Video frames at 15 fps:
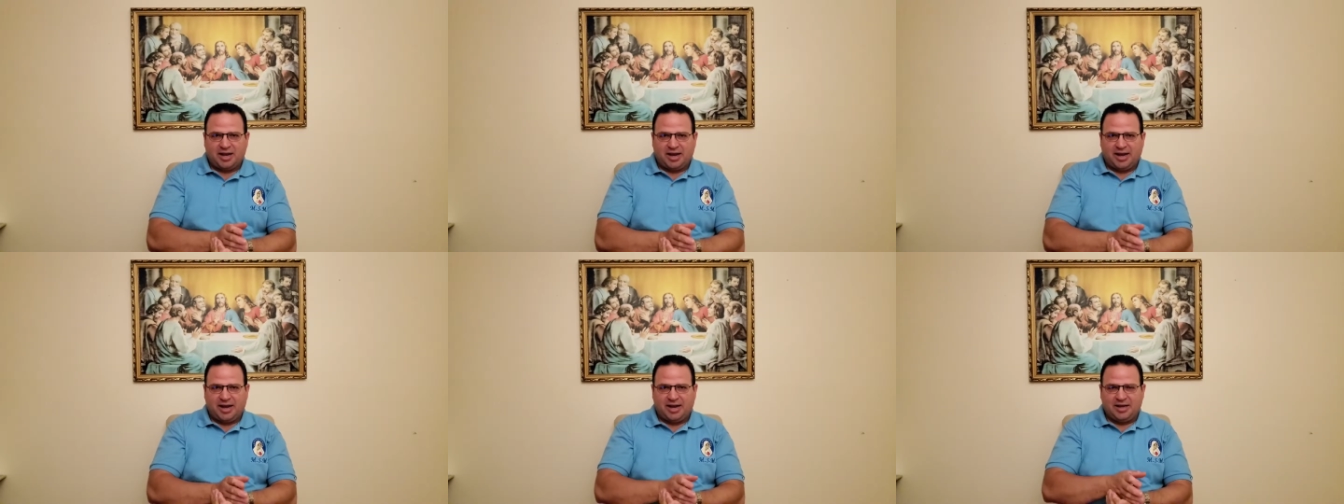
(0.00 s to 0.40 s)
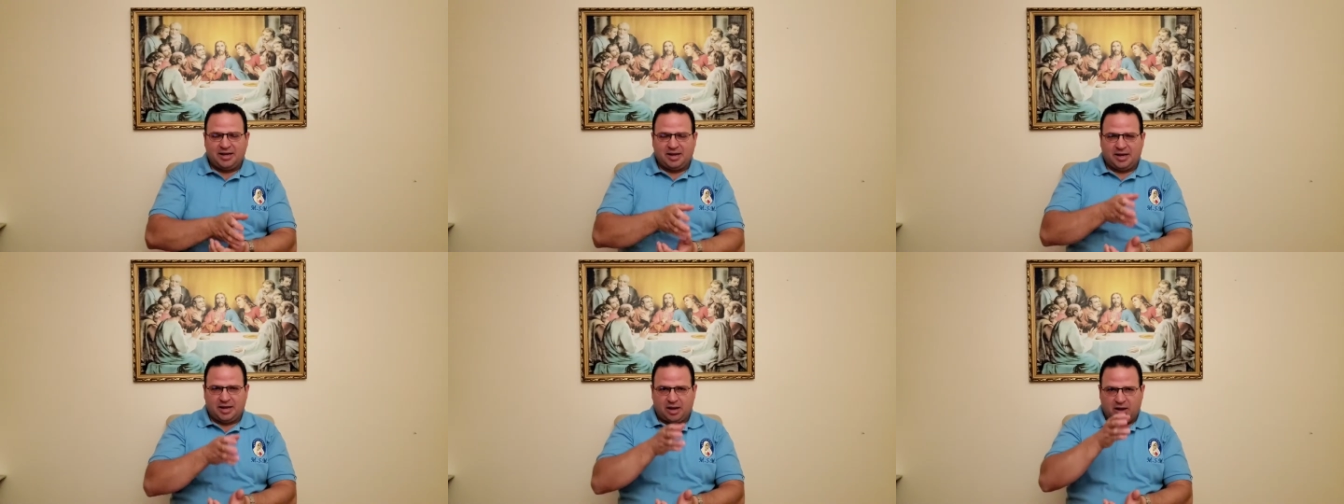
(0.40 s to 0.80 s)
and
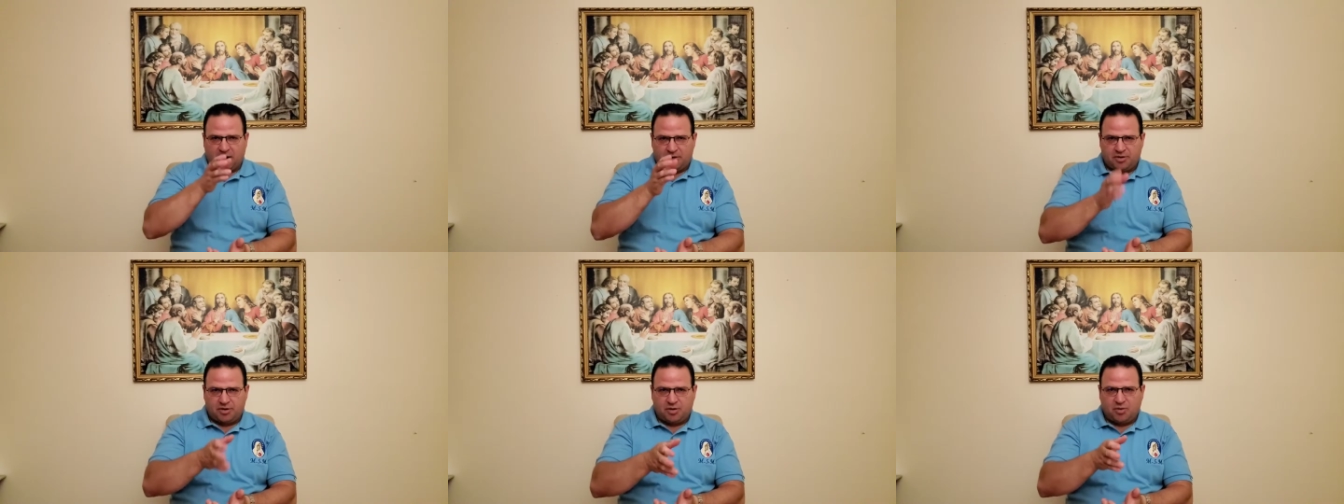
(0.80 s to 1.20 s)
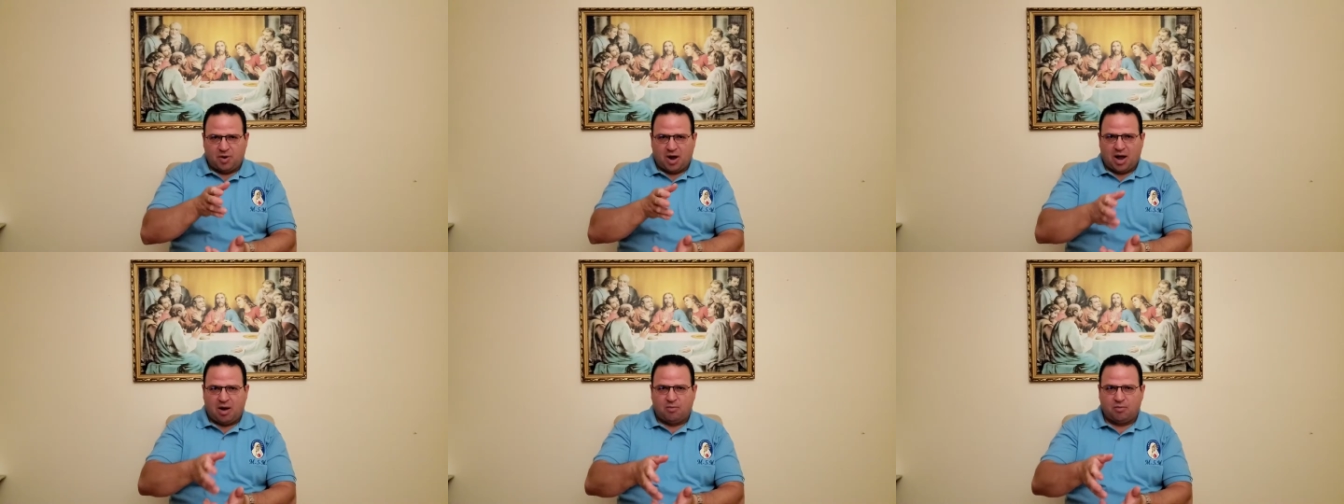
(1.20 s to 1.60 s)
on
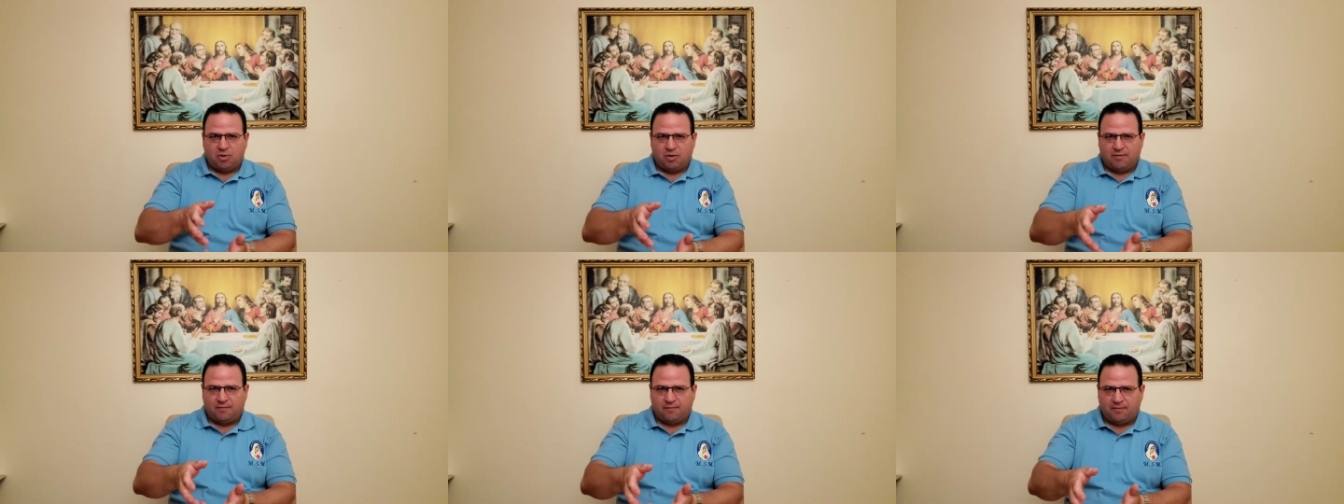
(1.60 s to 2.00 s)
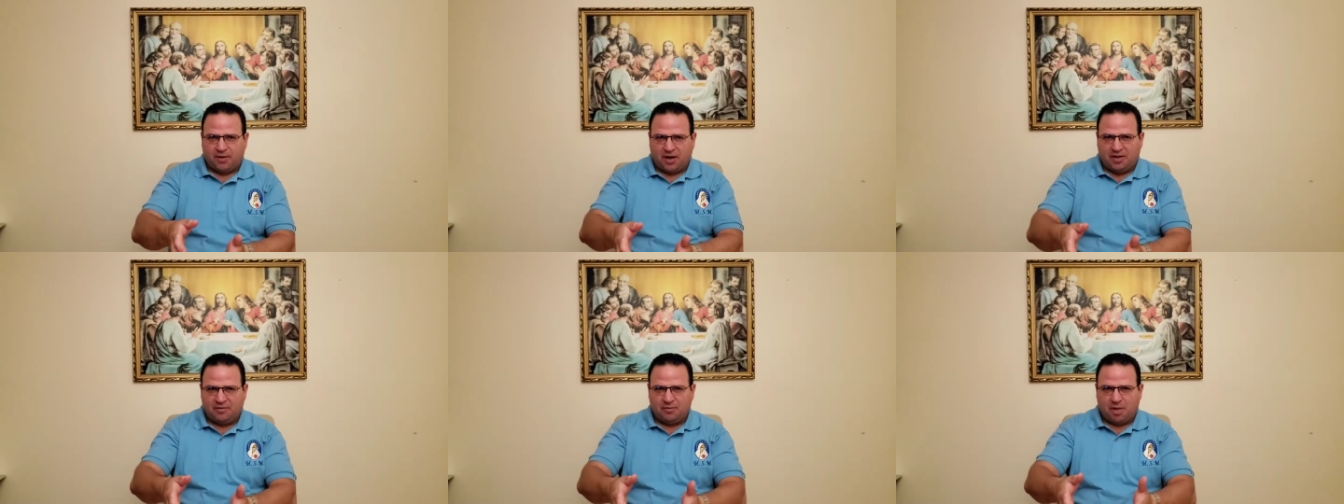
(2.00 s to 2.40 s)
you I will
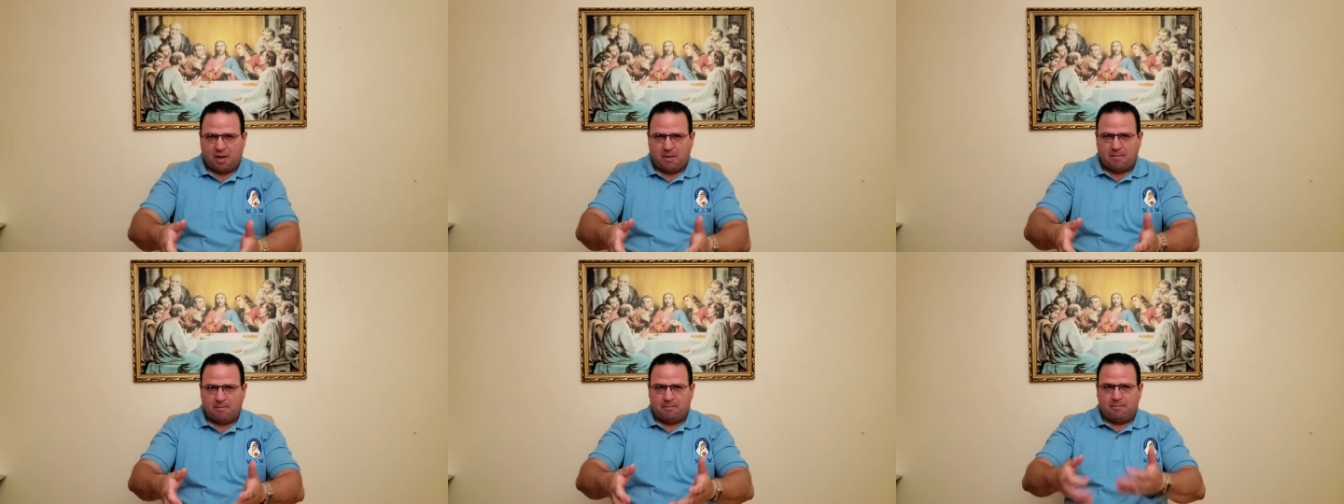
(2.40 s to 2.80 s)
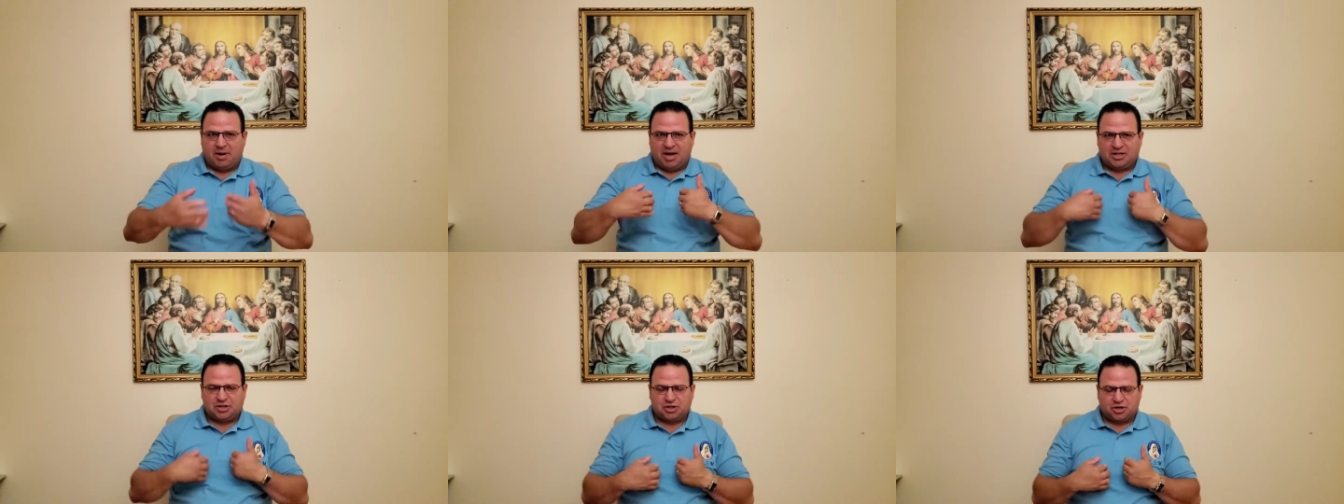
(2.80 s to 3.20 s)
found
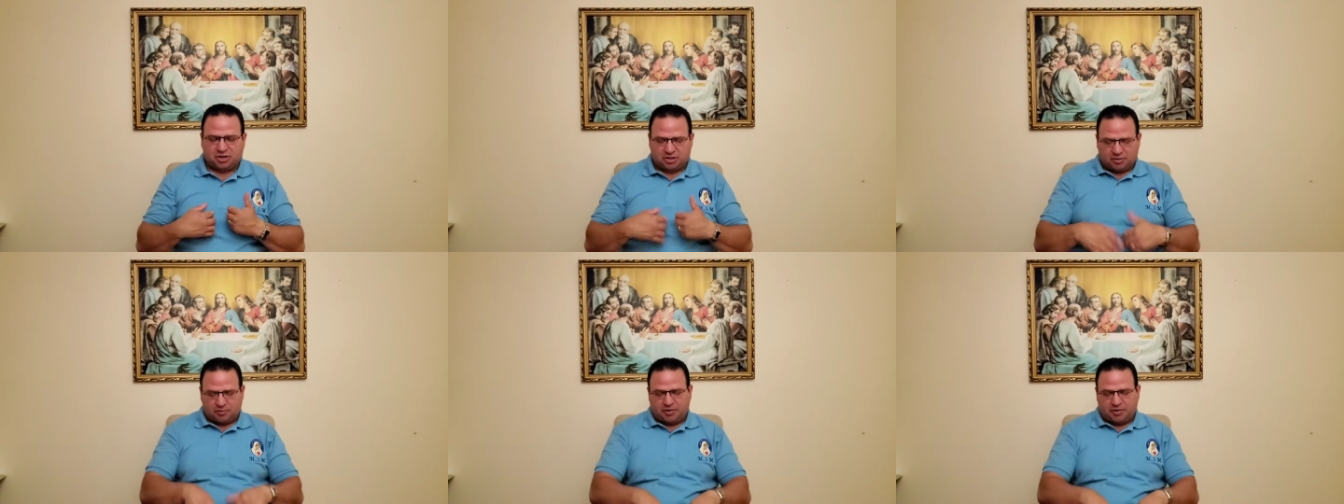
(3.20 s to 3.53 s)
my church.